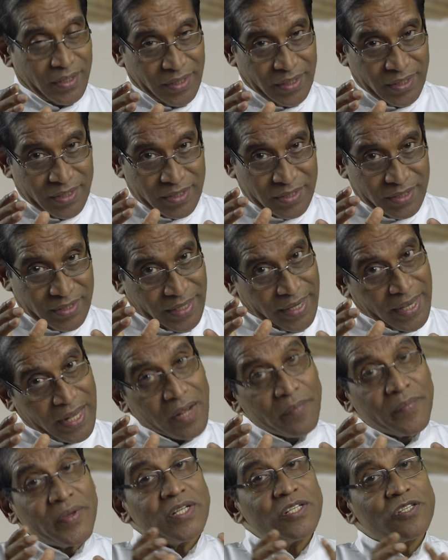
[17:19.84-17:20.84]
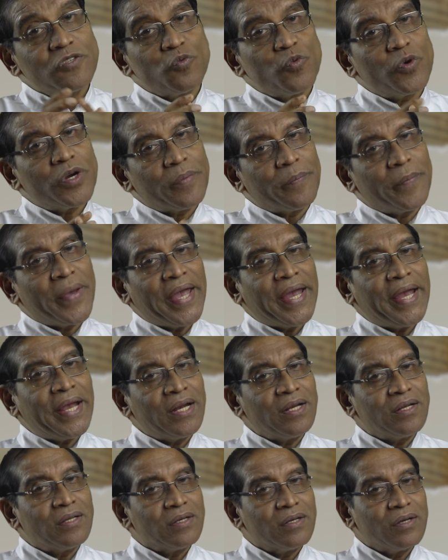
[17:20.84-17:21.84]
Its elements were
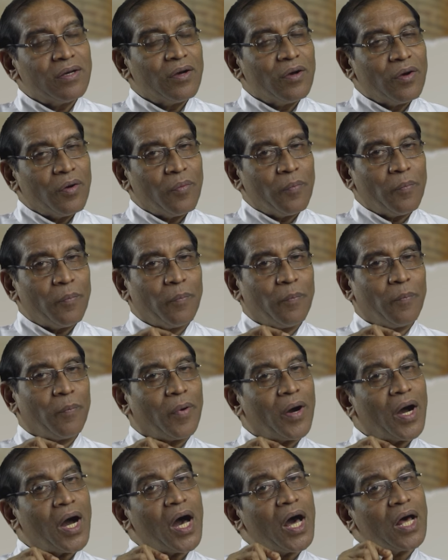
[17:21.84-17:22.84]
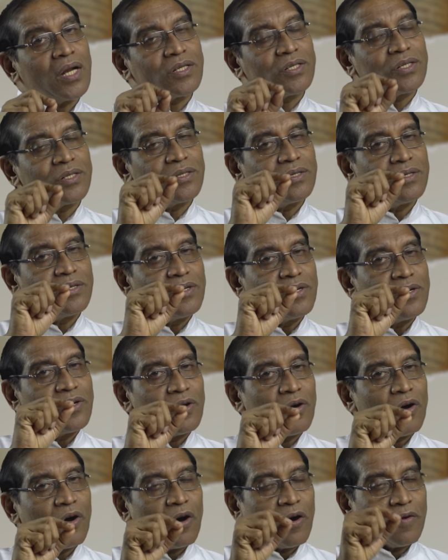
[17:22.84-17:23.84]
made part
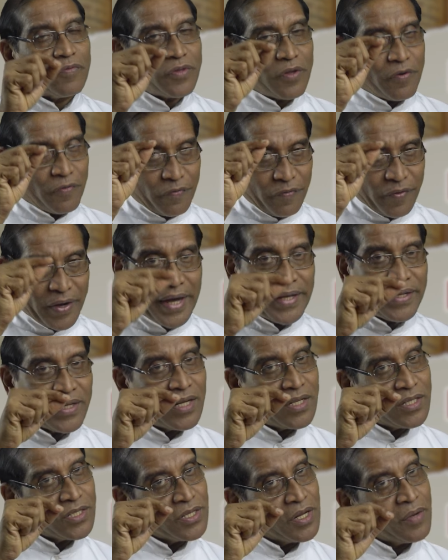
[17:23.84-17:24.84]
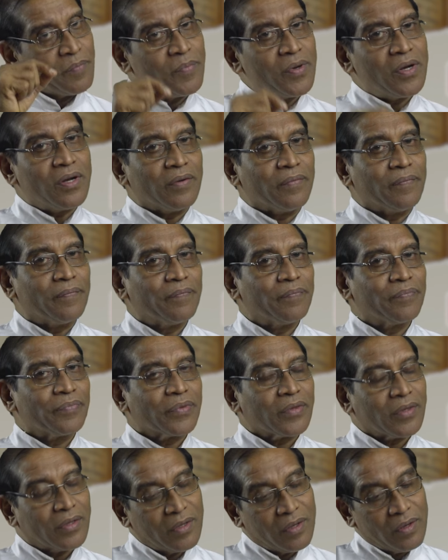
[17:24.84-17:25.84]
of the final temple
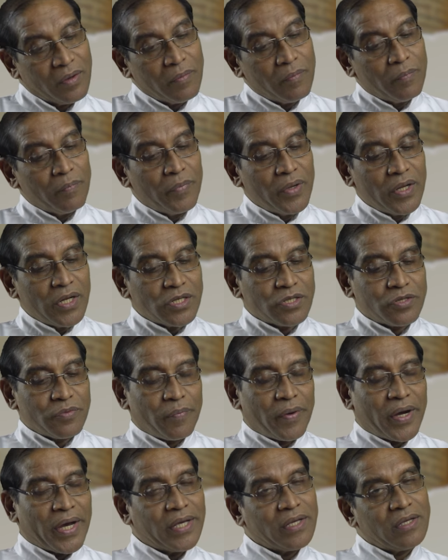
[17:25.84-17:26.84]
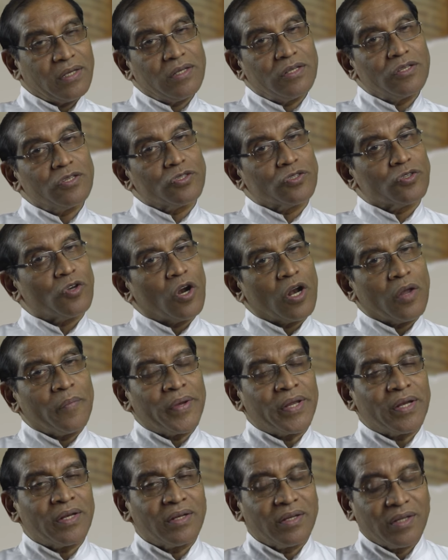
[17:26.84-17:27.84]
built by
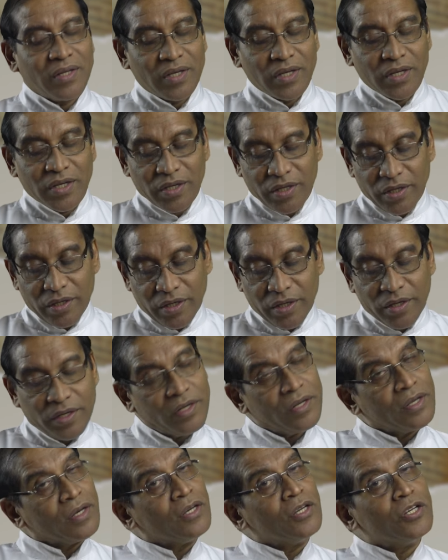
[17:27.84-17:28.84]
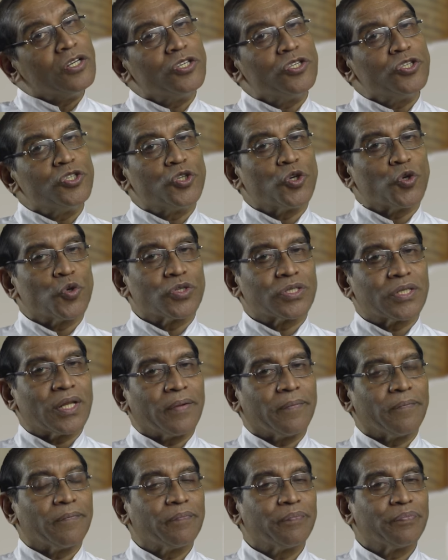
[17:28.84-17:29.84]
Solomon in
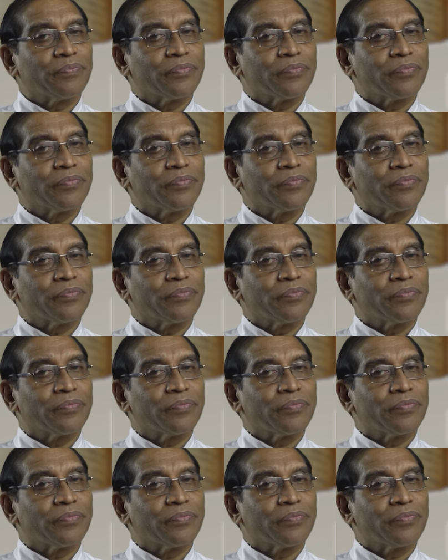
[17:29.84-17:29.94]
Jerusalem.